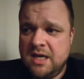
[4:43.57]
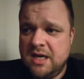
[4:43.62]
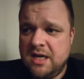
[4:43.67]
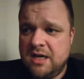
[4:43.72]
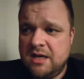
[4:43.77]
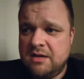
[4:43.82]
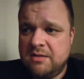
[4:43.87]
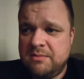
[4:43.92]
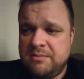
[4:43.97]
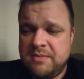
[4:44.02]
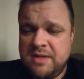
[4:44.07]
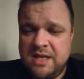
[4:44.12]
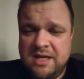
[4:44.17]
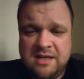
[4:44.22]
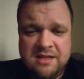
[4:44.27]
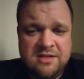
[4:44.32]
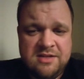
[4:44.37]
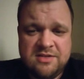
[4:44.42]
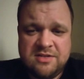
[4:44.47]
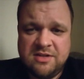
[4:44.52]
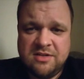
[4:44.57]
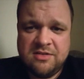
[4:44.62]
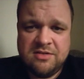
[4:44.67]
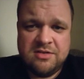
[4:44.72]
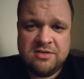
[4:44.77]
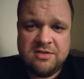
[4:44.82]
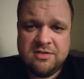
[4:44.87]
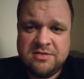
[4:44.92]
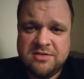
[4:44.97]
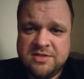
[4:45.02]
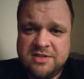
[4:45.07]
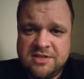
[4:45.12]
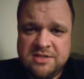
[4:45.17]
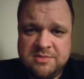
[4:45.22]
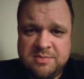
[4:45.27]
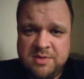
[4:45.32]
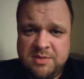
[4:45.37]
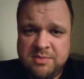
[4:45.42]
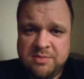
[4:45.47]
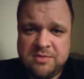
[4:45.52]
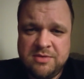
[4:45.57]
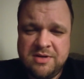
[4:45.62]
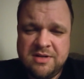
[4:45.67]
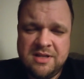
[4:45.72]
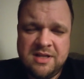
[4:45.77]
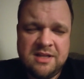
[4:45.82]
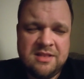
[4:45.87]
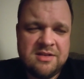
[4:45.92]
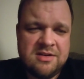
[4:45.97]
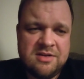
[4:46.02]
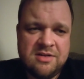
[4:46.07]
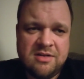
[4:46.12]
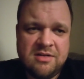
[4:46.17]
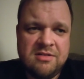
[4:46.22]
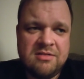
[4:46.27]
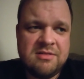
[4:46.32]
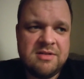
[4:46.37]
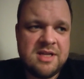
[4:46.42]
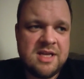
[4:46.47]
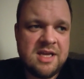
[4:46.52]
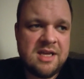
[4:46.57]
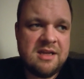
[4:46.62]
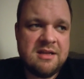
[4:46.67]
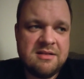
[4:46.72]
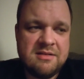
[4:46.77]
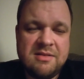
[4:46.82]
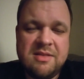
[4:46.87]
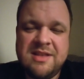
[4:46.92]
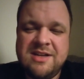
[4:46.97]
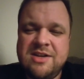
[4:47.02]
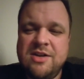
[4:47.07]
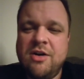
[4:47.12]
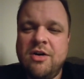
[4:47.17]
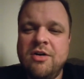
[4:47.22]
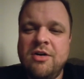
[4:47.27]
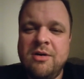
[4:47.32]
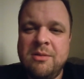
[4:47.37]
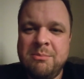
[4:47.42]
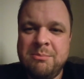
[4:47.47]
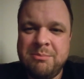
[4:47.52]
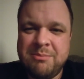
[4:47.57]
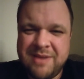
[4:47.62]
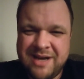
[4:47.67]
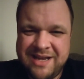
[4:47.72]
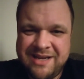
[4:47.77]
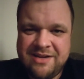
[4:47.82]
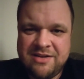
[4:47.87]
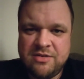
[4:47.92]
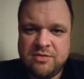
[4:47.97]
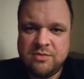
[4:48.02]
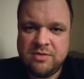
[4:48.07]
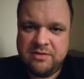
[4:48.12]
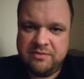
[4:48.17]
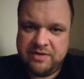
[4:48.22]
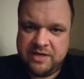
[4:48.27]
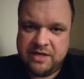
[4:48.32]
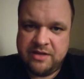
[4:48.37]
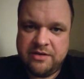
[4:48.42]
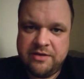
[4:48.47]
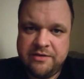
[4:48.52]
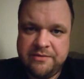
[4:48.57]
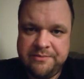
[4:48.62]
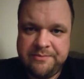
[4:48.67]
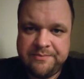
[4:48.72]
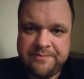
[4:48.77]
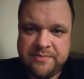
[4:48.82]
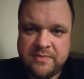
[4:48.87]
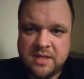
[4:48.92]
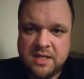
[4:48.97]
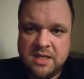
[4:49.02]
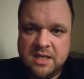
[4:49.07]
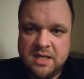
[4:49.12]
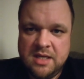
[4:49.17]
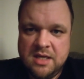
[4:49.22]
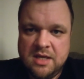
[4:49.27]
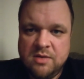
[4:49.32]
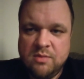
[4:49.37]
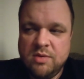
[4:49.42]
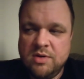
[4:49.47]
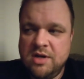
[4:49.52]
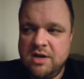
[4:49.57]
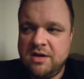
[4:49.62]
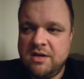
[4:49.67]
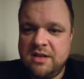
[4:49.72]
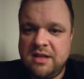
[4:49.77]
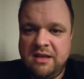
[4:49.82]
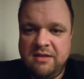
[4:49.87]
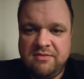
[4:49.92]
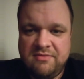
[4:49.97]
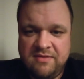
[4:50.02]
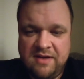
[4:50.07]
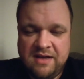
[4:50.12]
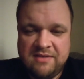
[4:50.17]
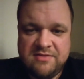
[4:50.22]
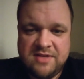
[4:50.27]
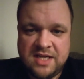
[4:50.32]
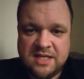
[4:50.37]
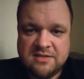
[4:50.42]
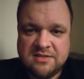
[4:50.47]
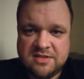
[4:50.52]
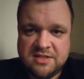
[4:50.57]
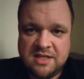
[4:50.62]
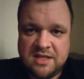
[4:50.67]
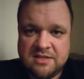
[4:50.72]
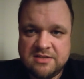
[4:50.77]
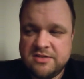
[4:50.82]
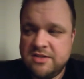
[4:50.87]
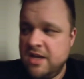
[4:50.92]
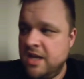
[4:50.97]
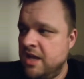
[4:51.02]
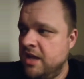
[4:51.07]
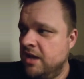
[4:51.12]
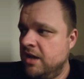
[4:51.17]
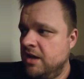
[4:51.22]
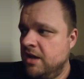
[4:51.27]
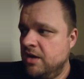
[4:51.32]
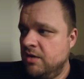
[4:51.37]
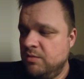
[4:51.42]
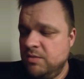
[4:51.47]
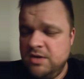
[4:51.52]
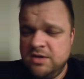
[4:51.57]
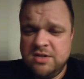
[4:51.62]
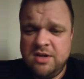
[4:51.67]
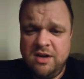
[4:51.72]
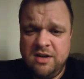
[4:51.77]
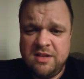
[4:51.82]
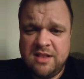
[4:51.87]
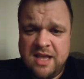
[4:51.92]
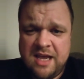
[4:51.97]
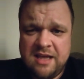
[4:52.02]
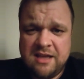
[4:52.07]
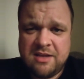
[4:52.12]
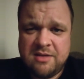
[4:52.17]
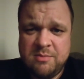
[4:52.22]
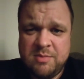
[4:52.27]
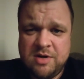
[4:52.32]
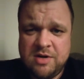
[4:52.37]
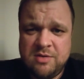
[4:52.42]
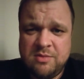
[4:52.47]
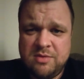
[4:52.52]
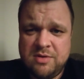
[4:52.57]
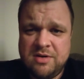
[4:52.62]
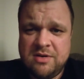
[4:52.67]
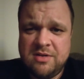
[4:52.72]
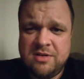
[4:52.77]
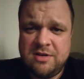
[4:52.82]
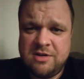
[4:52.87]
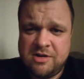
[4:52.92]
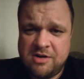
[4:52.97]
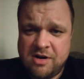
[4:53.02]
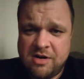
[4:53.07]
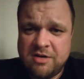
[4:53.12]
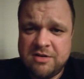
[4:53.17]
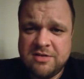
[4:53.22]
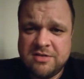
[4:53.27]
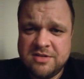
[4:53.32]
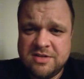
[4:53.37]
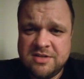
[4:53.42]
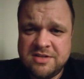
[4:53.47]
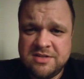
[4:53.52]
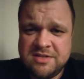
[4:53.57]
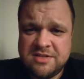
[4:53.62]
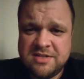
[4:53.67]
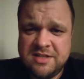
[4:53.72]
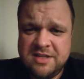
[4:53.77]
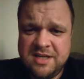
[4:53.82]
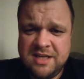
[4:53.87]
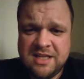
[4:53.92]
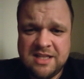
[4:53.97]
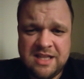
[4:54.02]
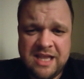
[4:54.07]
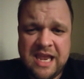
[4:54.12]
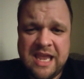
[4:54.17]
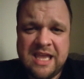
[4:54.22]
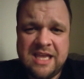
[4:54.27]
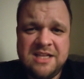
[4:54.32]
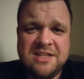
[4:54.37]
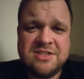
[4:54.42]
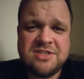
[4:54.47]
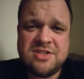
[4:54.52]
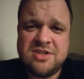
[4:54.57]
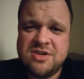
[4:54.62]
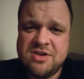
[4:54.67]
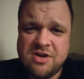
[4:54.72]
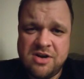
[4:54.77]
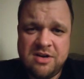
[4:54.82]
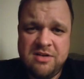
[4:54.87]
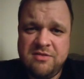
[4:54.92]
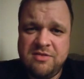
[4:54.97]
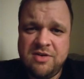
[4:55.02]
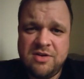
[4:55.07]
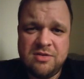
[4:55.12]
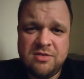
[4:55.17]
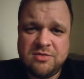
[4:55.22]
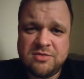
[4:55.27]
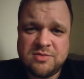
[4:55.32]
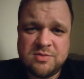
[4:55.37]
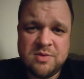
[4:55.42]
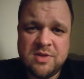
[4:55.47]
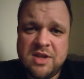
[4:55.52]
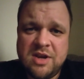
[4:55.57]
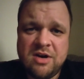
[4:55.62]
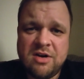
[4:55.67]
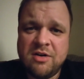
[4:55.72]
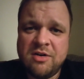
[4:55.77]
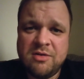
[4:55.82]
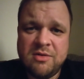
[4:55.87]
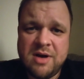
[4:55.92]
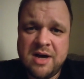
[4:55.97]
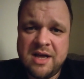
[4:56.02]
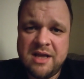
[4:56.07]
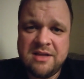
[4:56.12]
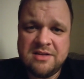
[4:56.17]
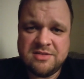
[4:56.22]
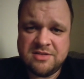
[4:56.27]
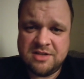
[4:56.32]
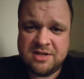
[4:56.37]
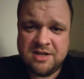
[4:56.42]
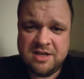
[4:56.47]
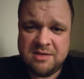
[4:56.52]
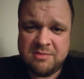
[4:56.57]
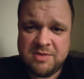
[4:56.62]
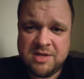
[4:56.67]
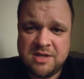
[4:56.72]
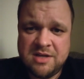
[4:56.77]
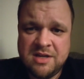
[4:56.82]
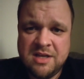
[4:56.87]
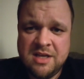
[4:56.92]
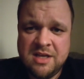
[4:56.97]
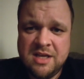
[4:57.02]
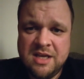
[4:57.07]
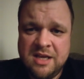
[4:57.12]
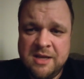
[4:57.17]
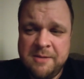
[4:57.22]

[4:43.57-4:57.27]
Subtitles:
any of these other currencies people are in, like the dong, the dong might revalue. We're talking like 5-10 cents. When you're talking that compared to where the dinar is going to sit, like, it's not even close where the ROI is going to come in.